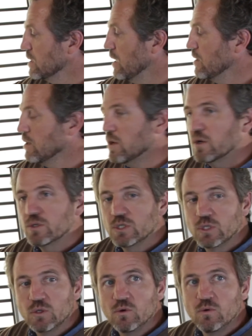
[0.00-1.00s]
And there are
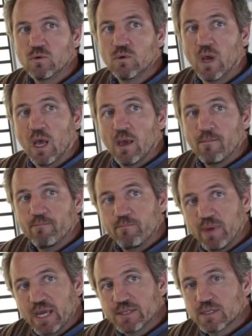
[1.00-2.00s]
two
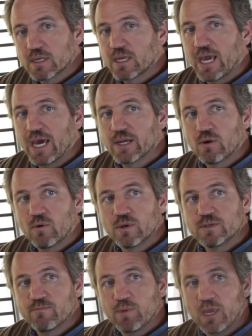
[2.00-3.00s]
basic
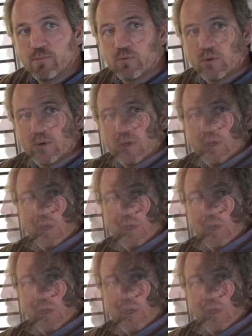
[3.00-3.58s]
categories of paper.